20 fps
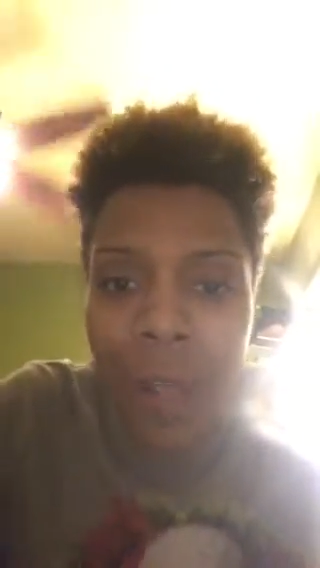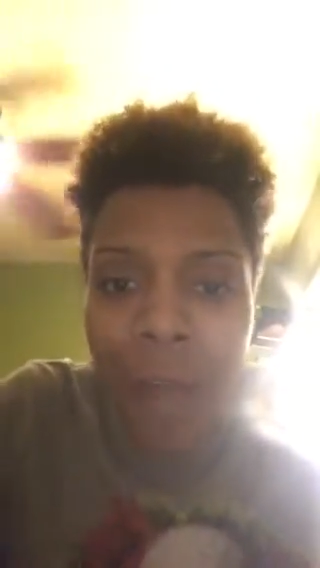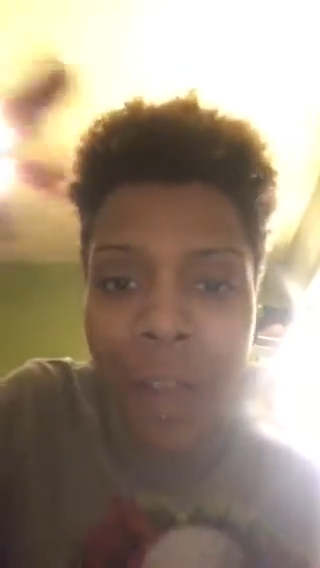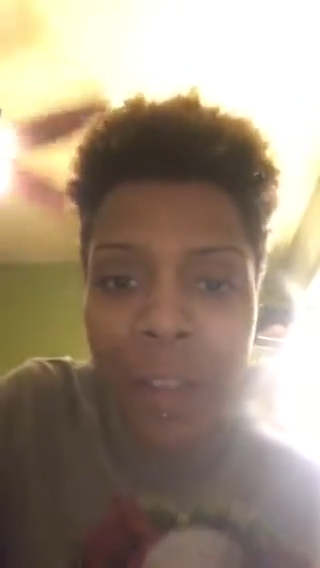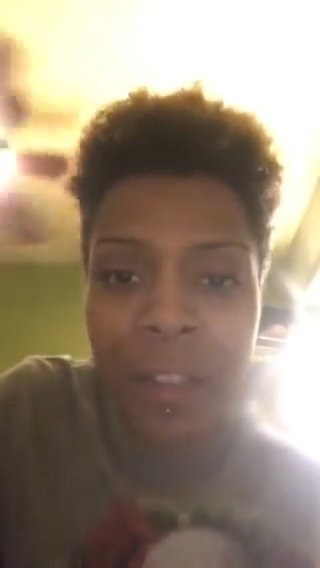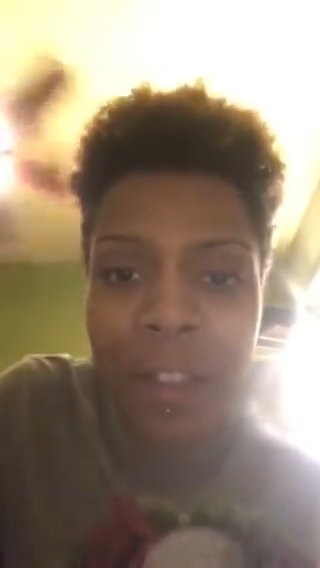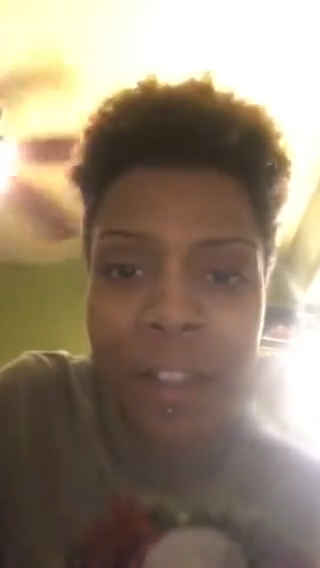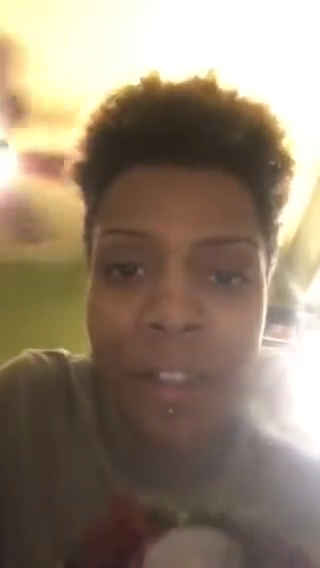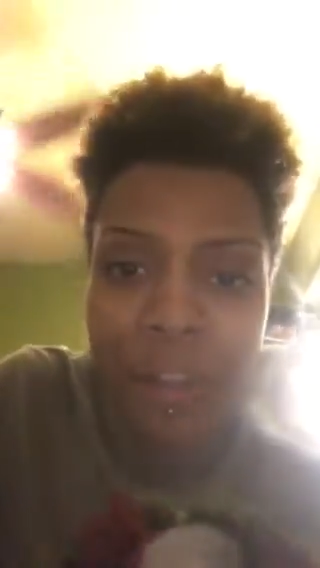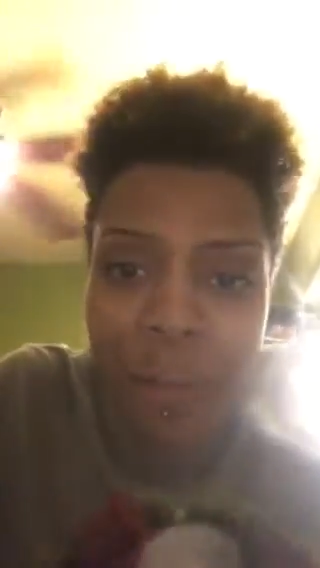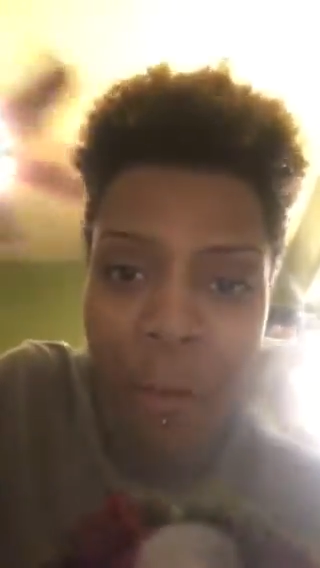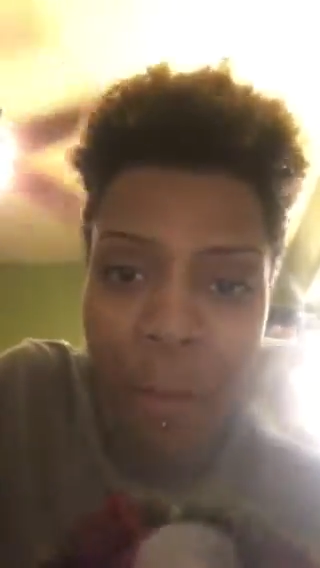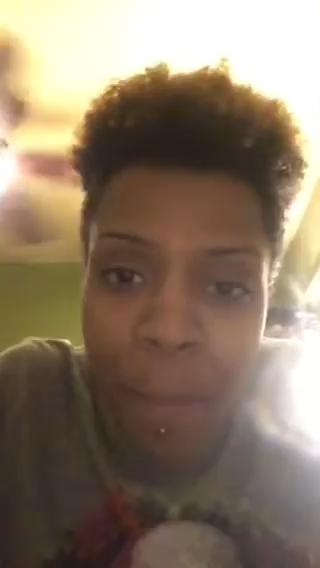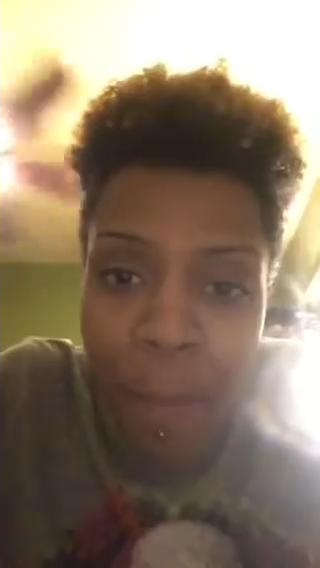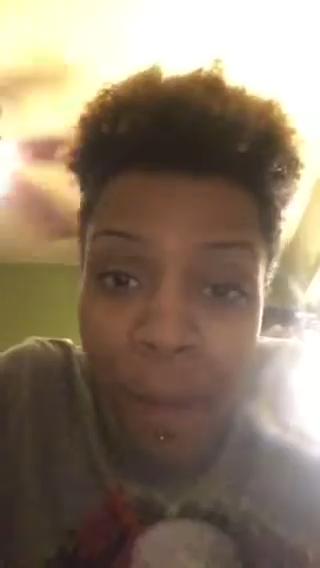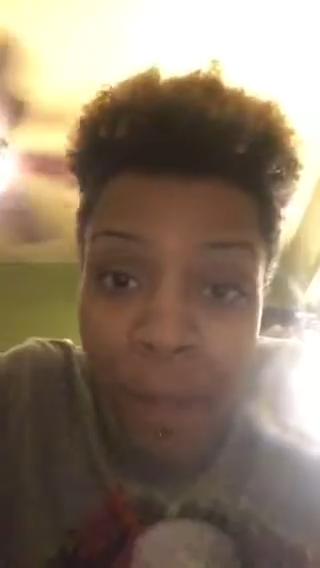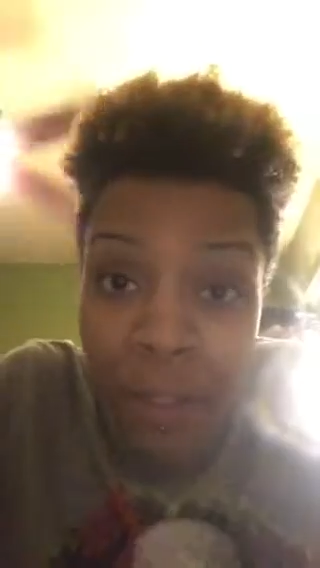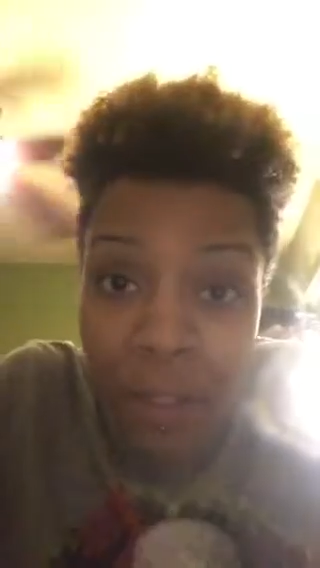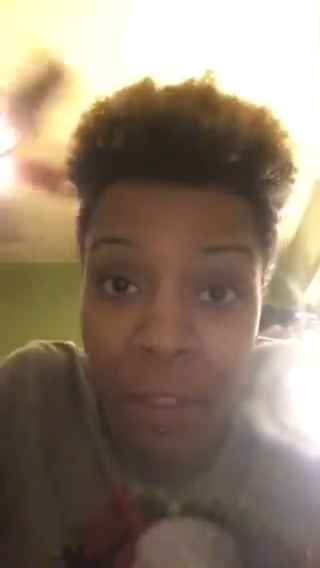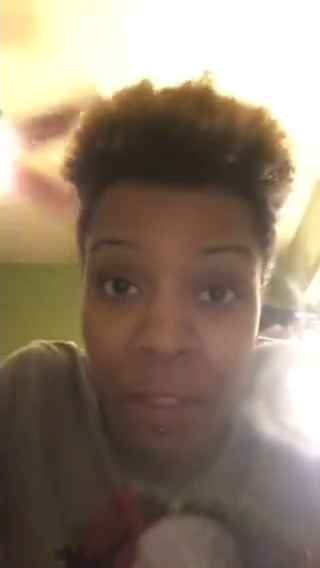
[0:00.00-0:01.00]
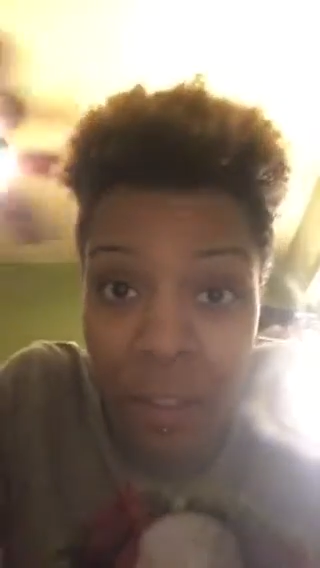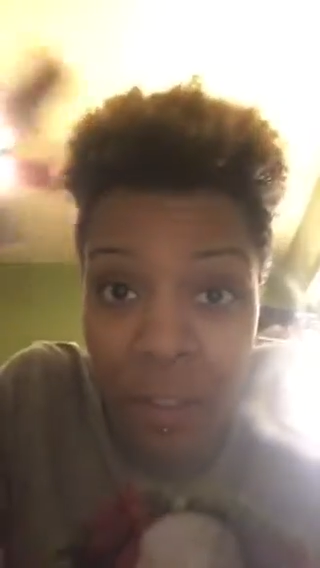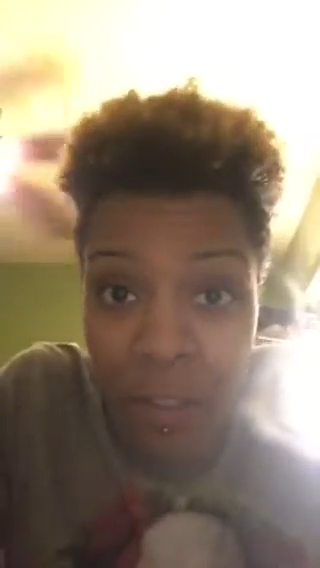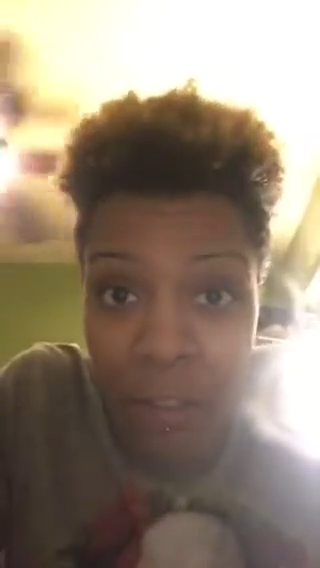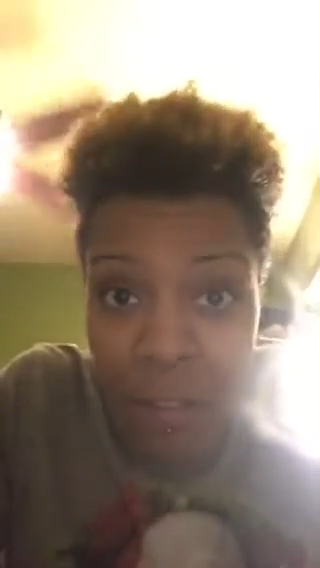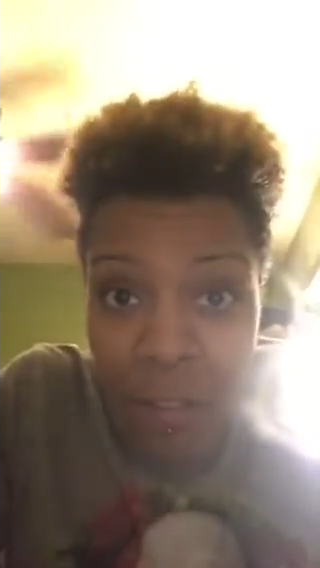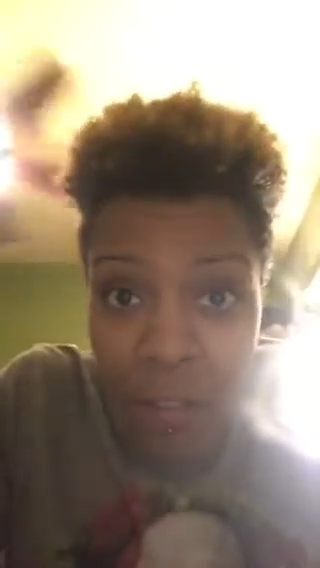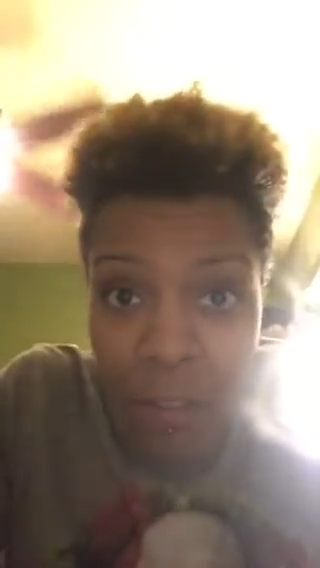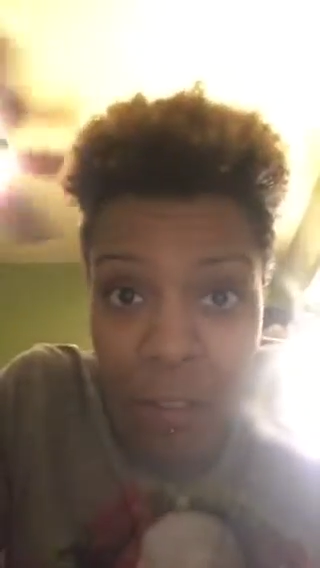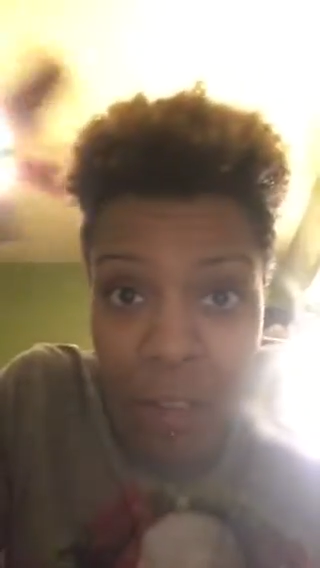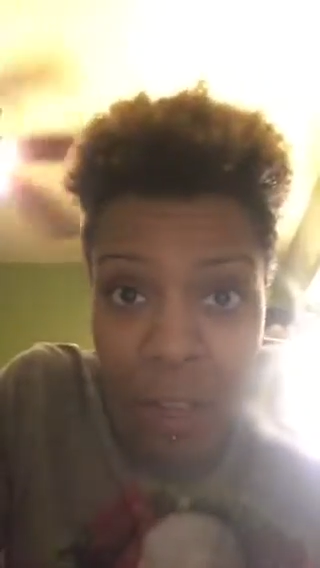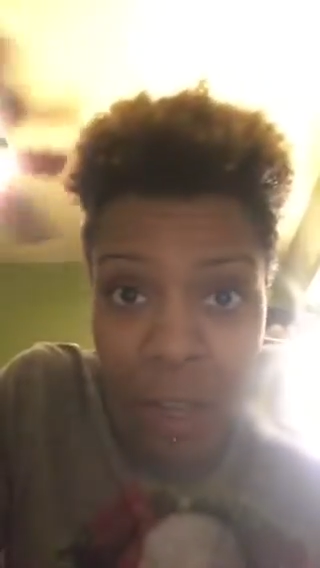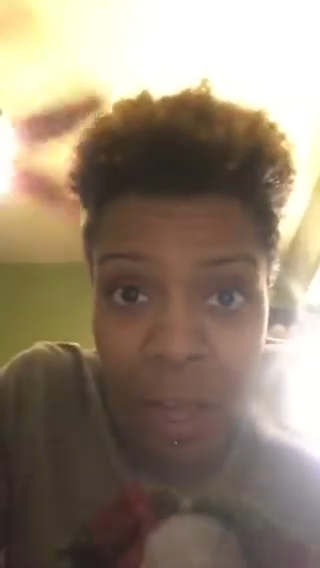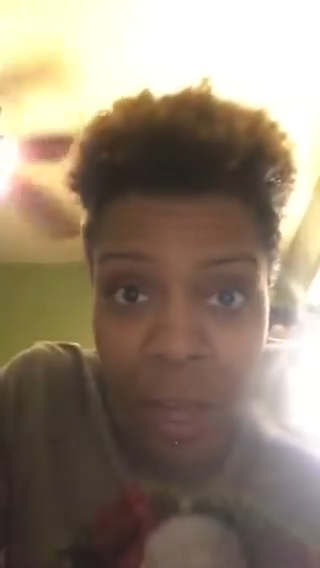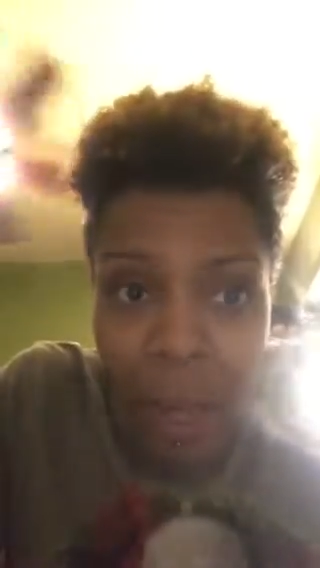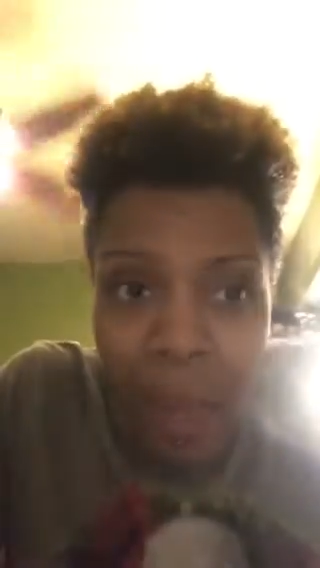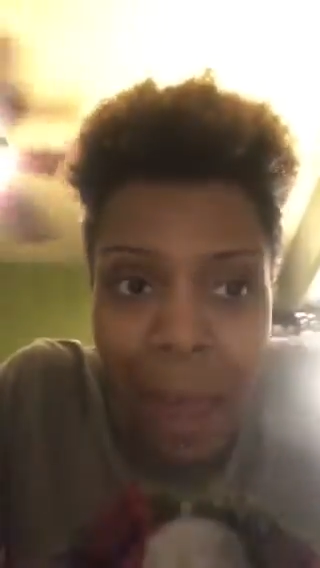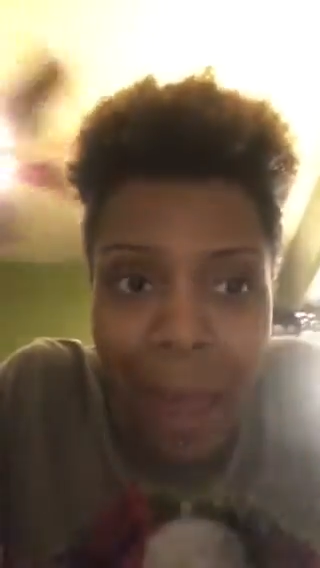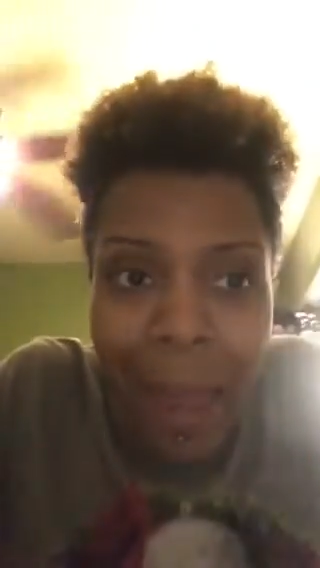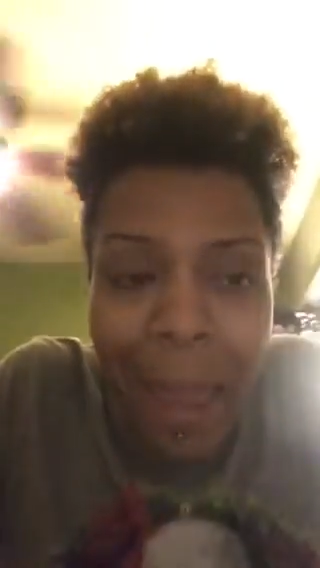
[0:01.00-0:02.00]
I live with Mexicans,
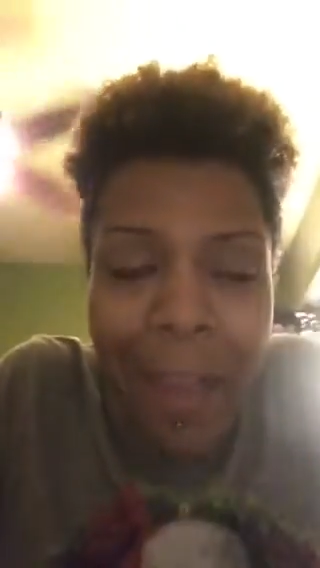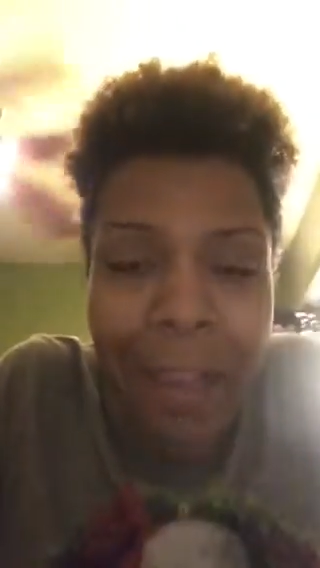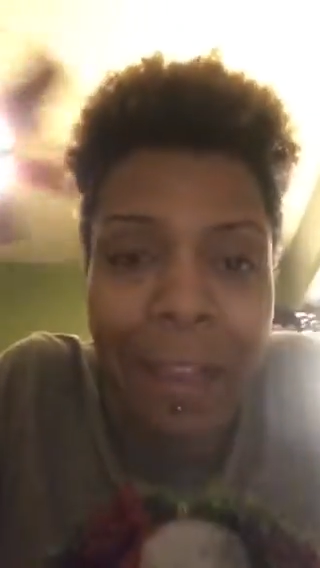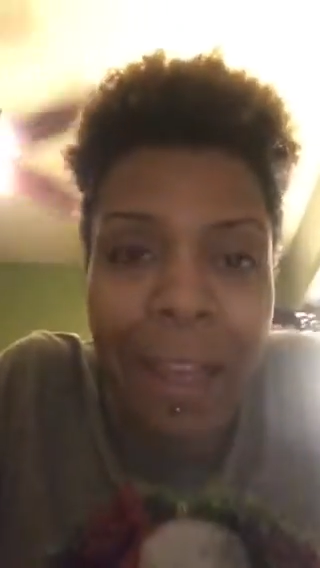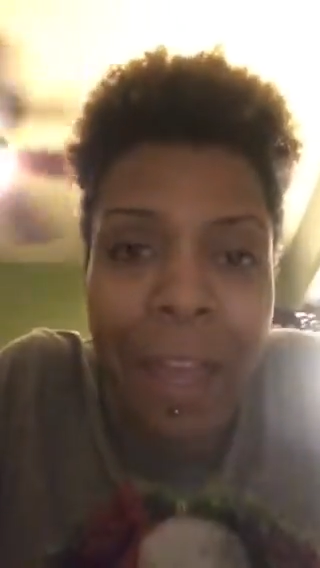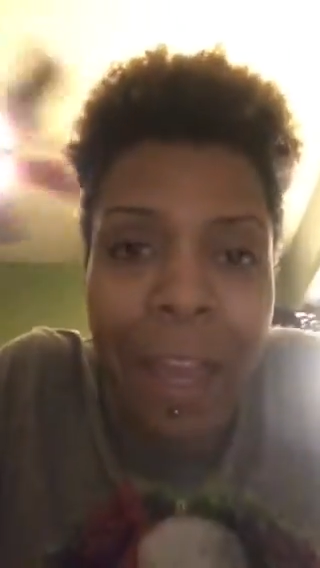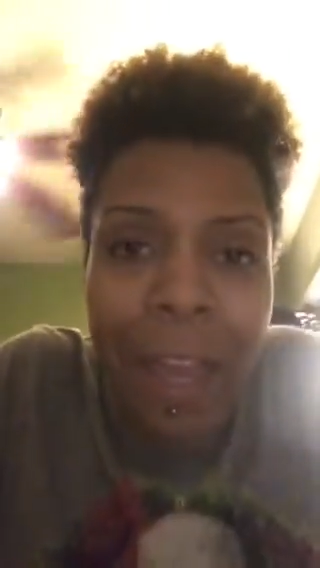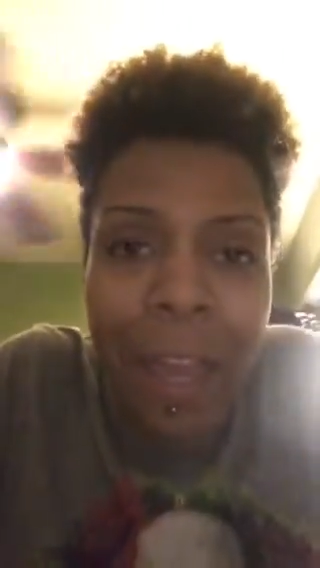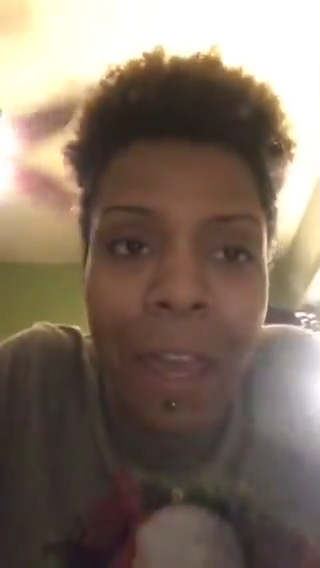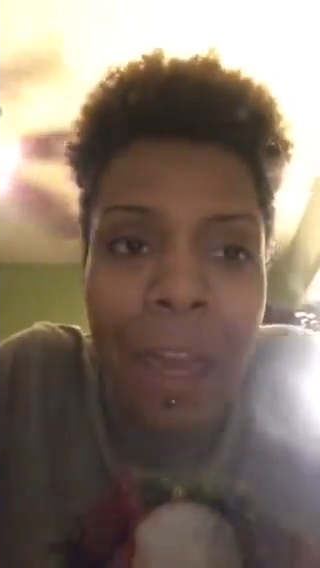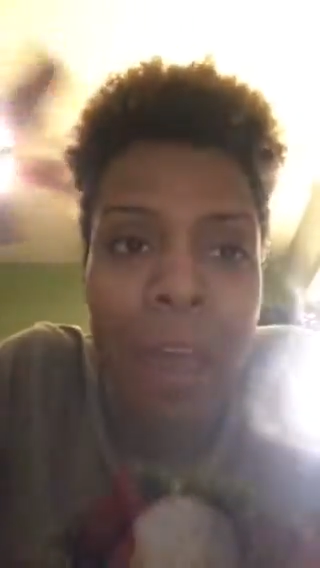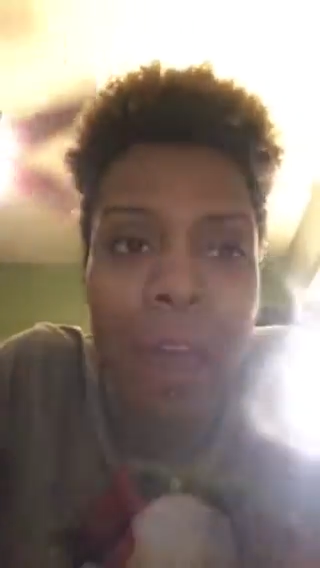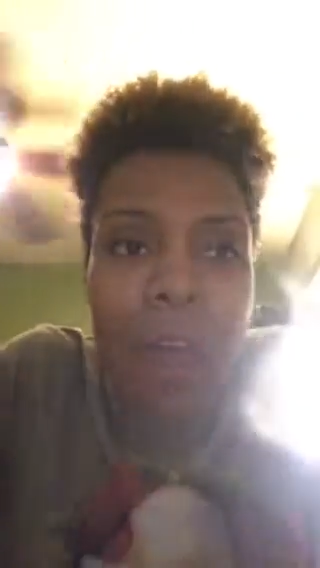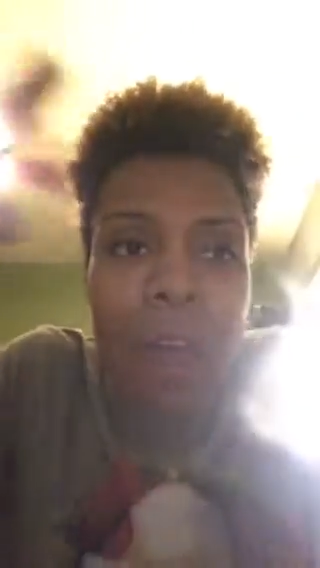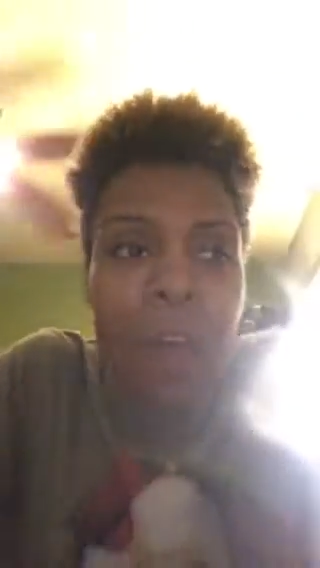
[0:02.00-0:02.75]
and I